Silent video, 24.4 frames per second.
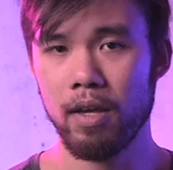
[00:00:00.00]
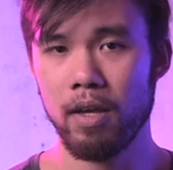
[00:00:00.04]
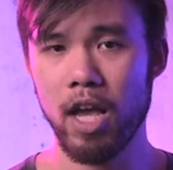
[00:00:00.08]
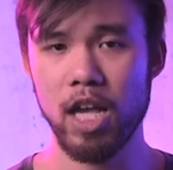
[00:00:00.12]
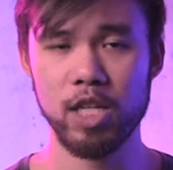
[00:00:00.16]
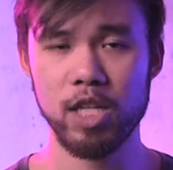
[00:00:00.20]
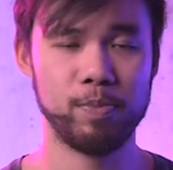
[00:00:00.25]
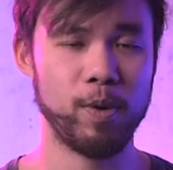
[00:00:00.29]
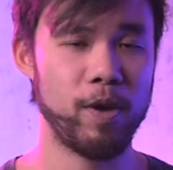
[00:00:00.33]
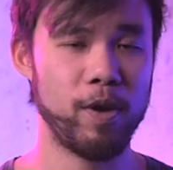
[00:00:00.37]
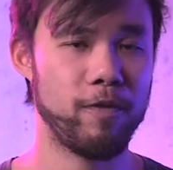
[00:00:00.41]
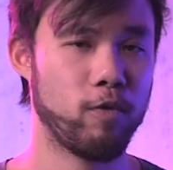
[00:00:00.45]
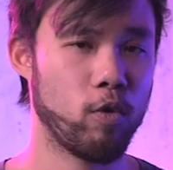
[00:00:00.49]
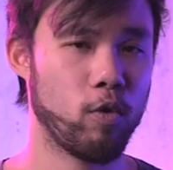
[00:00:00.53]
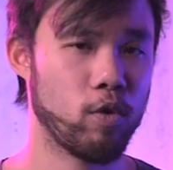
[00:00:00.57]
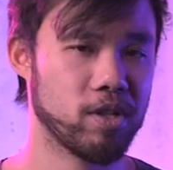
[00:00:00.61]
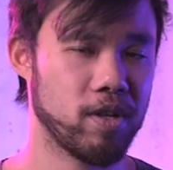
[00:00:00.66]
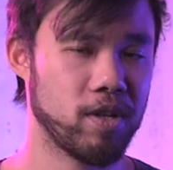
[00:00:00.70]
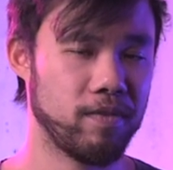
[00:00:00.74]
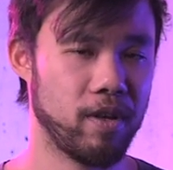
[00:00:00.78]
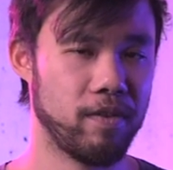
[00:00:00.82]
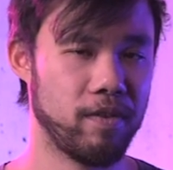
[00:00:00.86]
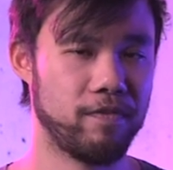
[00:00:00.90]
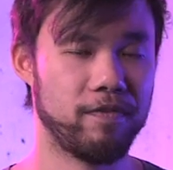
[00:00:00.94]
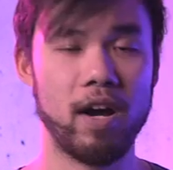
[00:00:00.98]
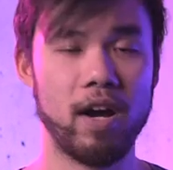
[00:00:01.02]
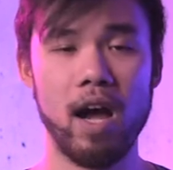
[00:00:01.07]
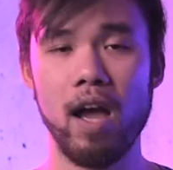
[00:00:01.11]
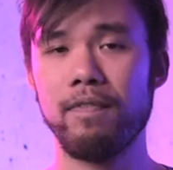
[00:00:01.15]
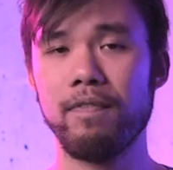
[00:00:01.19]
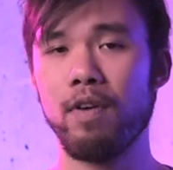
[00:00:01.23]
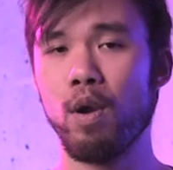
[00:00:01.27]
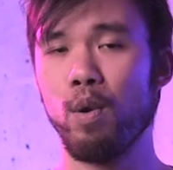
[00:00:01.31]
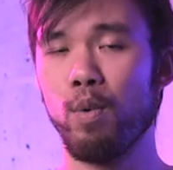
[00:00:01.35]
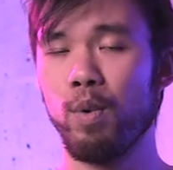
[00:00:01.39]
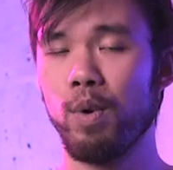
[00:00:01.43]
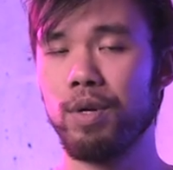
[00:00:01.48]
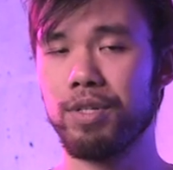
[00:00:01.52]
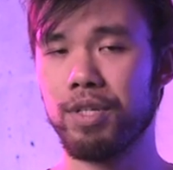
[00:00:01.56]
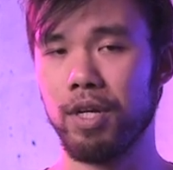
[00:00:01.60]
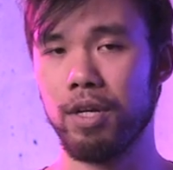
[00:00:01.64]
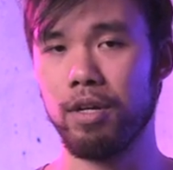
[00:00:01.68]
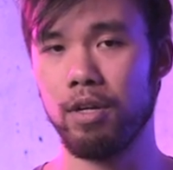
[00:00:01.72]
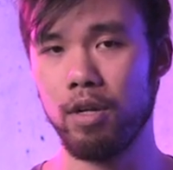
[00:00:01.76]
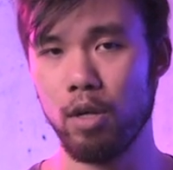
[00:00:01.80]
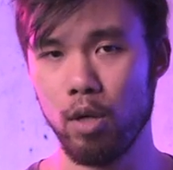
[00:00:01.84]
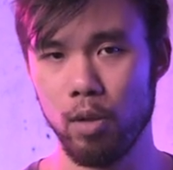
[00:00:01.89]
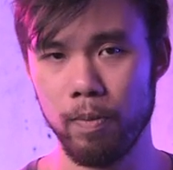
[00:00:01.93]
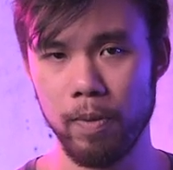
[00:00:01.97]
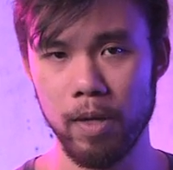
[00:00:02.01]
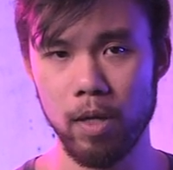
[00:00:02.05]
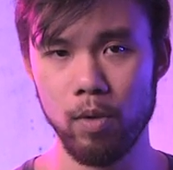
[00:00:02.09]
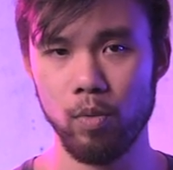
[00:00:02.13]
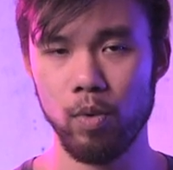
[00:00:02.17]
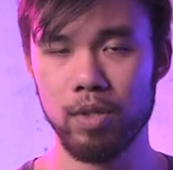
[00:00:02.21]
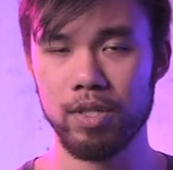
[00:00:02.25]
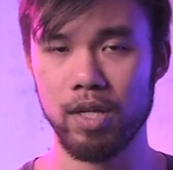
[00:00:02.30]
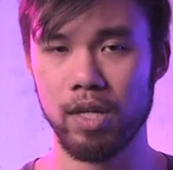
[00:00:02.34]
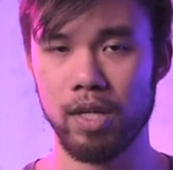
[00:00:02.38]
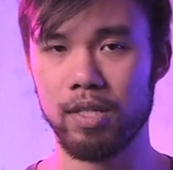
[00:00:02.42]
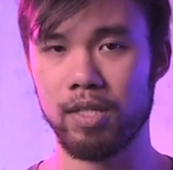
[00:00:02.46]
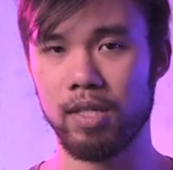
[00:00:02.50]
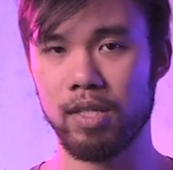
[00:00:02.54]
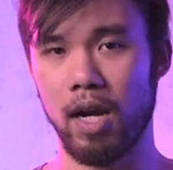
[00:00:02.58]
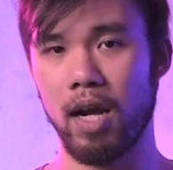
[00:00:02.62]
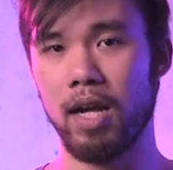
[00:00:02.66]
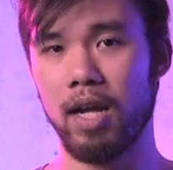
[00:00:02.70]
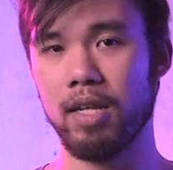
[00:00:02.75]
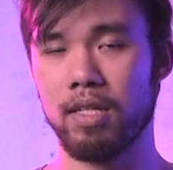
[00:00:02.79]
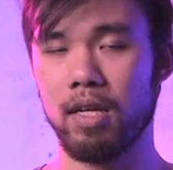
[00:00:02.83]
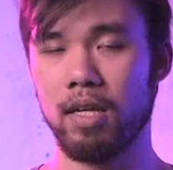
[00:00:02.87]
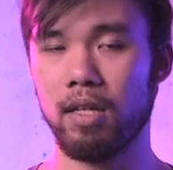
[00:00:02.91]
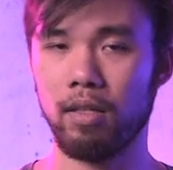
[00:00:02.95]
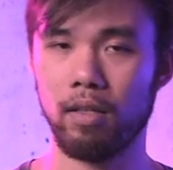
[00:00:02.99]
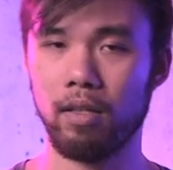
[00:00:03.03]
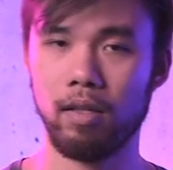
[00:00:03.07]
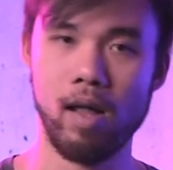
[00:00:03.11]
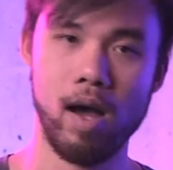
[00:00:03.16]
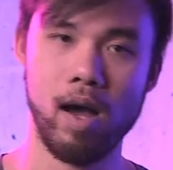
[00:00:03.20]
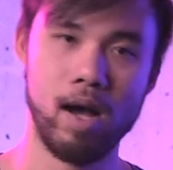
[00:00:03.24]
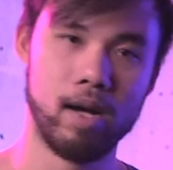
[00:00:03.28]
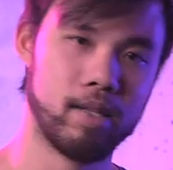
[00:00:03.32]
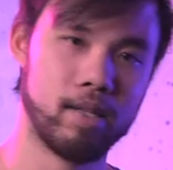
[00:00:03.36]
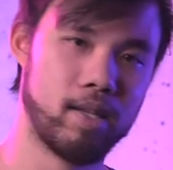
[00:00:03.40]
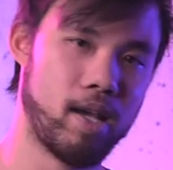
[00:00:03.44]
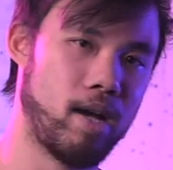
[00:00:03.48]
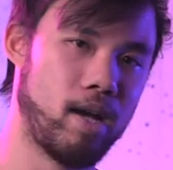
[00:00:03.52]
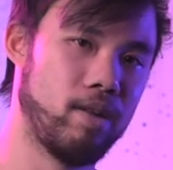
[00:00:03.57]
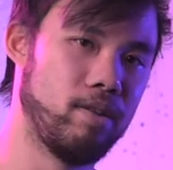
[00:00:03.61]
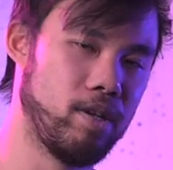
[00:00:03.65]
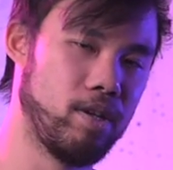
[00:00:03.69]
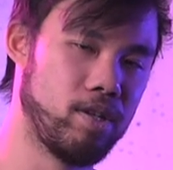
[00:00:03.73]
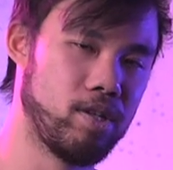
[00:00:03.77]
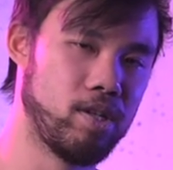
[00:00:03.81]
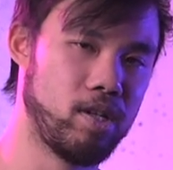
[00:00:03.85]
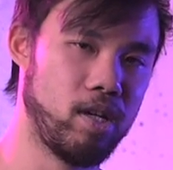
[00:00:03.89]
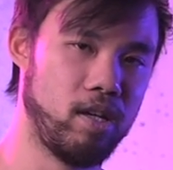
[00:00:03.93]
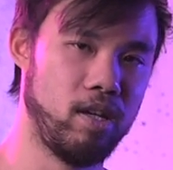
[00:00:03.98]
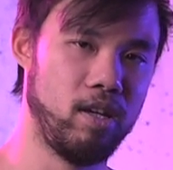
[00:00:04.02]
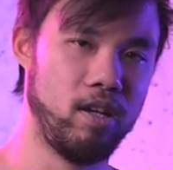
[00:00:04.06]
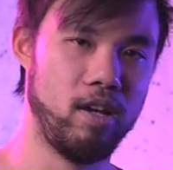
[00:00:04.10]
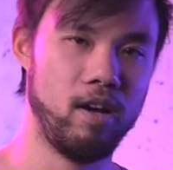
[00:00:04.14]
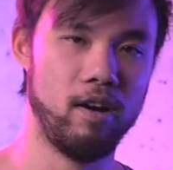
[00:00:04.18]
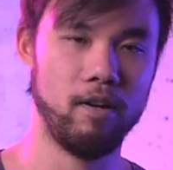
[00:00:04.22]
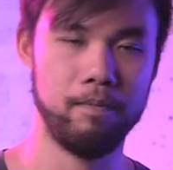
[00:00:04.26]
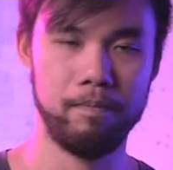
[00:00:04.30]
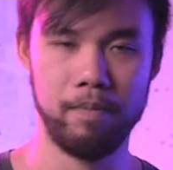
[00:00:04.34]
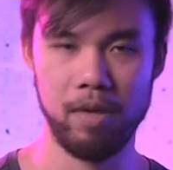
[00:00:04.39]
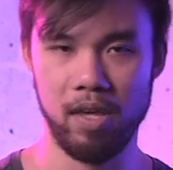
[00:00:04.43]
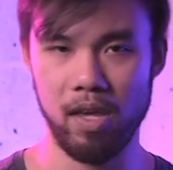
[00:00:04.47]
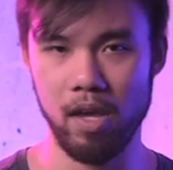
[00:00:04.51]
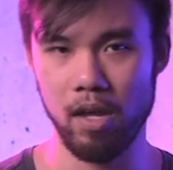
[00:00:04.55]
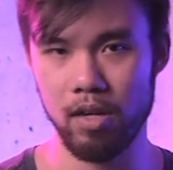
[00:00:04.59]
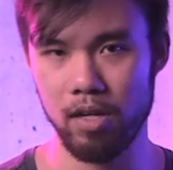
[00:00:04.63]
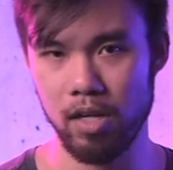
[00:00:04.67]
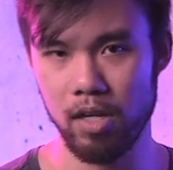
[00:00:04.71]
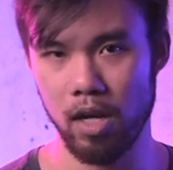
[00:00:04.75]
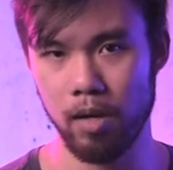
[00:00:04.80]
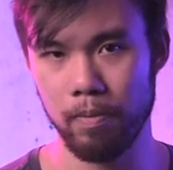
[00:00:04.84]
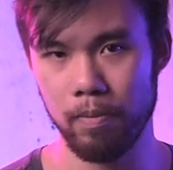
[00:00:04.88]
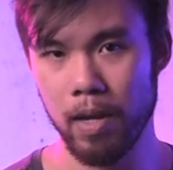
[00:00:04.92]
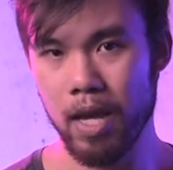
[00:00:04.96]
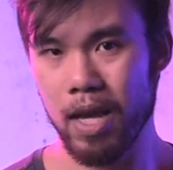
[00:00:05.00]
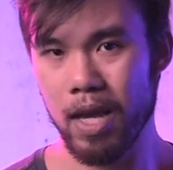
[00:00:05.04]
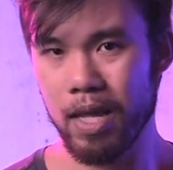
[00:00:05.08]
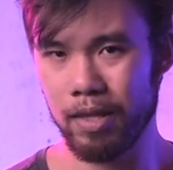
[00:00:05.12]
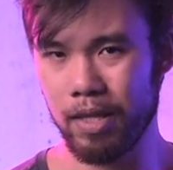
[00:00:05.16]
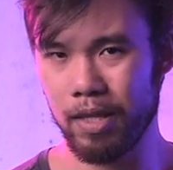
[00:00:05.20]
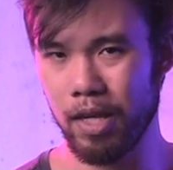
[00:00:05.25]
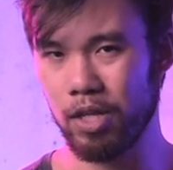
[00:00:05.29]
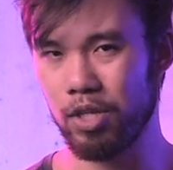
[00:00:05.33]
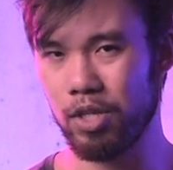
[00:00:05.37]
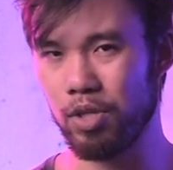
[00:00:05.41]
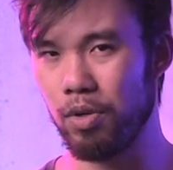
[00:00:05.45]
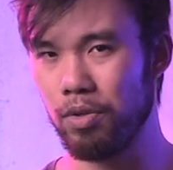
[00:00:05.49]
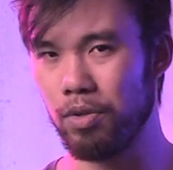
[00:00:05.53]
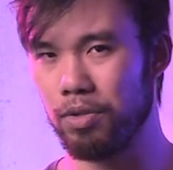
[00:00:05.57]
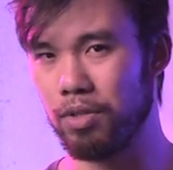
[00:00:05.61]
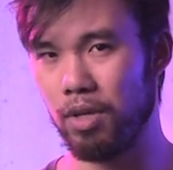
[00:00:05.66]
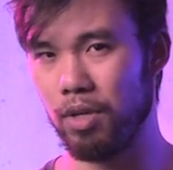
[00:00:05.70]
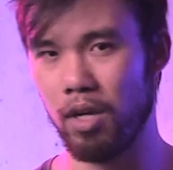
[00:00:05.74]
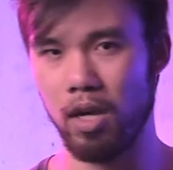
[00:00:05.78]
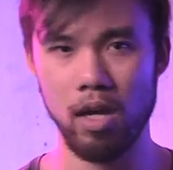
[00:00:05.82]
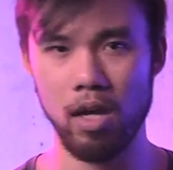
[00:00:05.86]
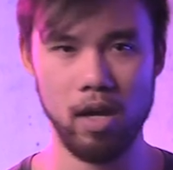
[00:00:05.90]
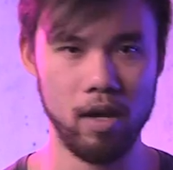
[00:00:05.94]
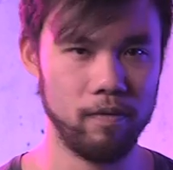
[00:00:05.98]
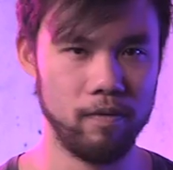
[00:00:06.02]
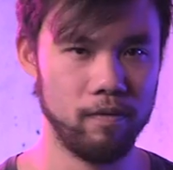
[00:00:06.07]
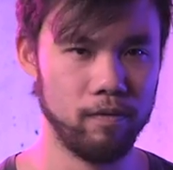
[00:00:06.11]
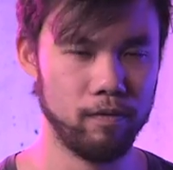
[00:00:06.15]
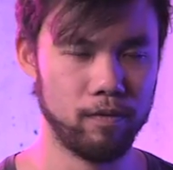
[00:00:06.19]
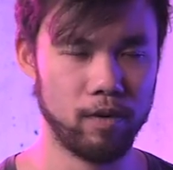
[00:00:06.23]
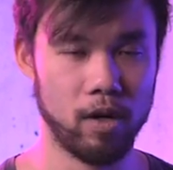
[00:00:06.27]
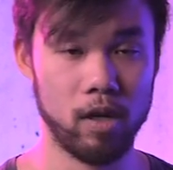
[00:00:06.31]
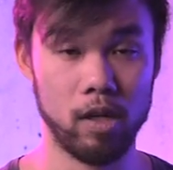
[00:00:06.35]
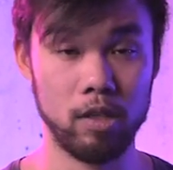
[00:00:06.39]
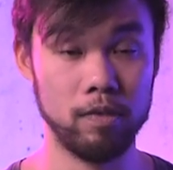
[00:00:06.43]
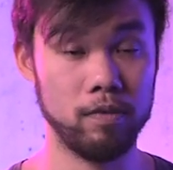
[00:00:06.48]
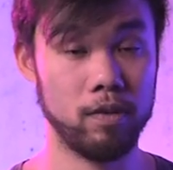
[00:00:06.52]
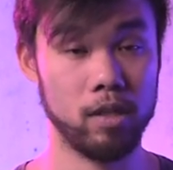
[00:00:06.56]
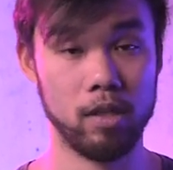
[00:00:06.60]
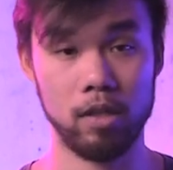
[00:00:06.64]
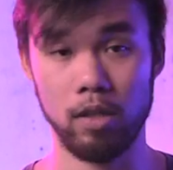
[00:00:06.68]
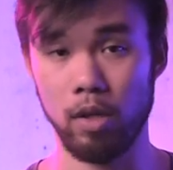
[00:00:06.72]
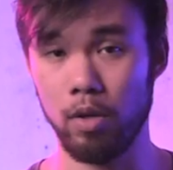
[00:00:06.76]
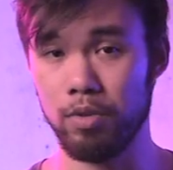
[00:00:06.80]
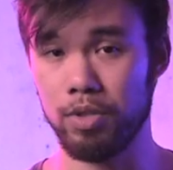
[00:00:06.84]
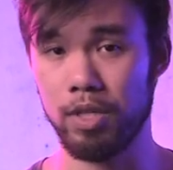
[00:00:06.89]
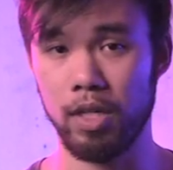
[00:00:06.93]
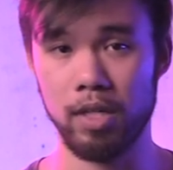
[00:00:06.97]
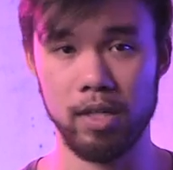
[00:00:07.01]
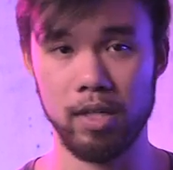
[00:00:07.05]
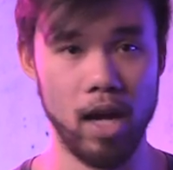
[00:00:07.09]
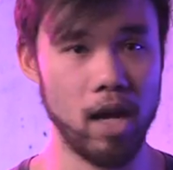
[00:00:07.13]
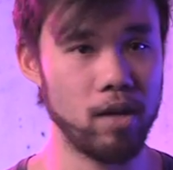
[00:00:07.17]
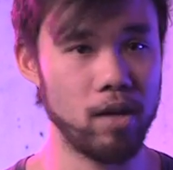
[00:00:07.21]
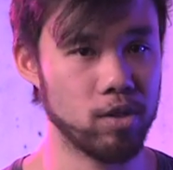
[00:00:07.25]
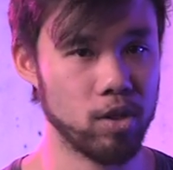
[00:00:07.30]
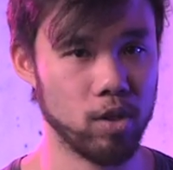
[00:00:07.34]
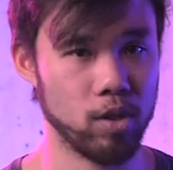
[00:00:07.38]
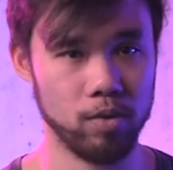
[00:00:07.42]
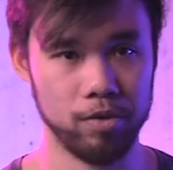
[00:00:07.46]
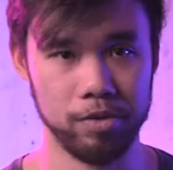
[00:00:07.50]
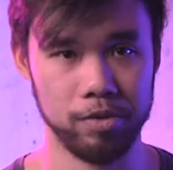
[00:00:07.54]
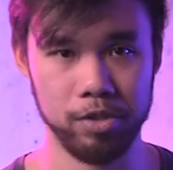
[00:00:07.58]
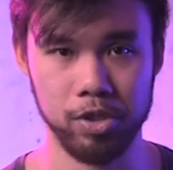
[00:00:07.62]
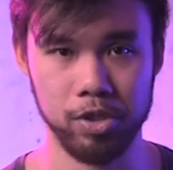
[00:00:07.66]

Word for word: SP-475, who was a newbie, was assigned to lock down the city of Pinyumb. This usually involved closing down certain